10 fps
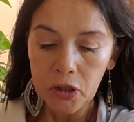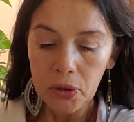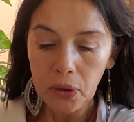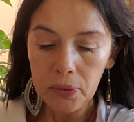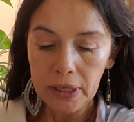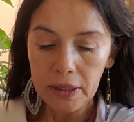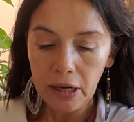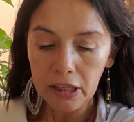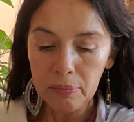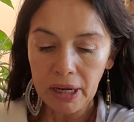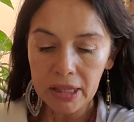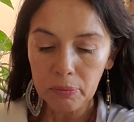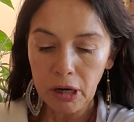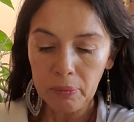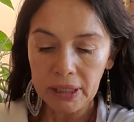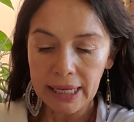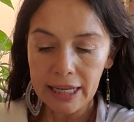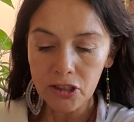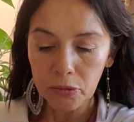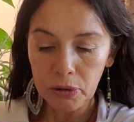you own and occupy the property
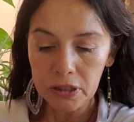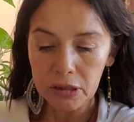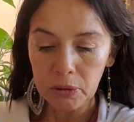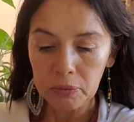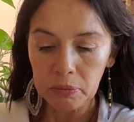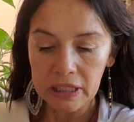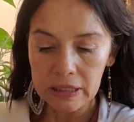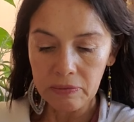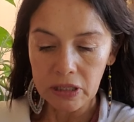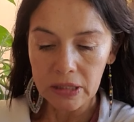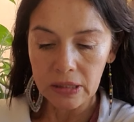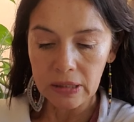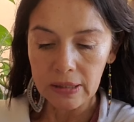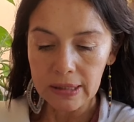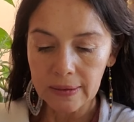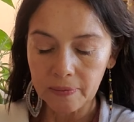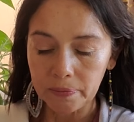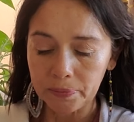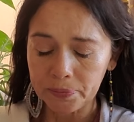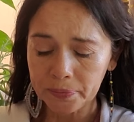as your principal place of residence,
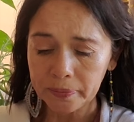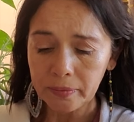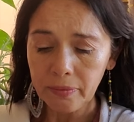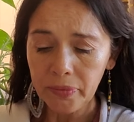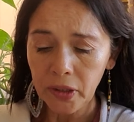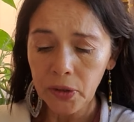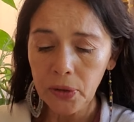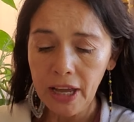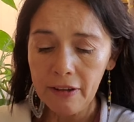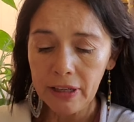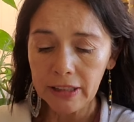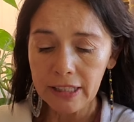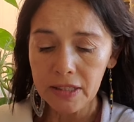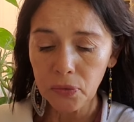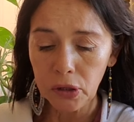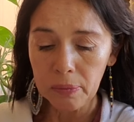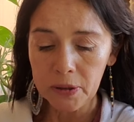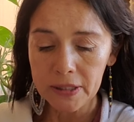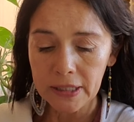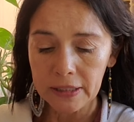you have at least
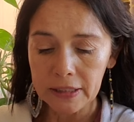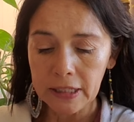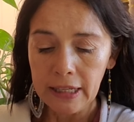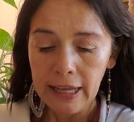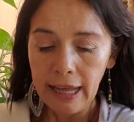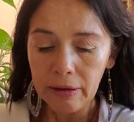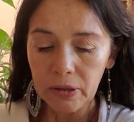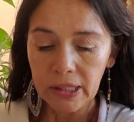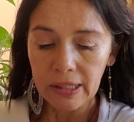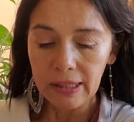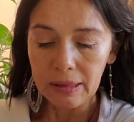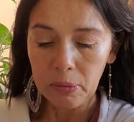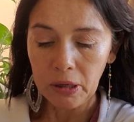40% equity in the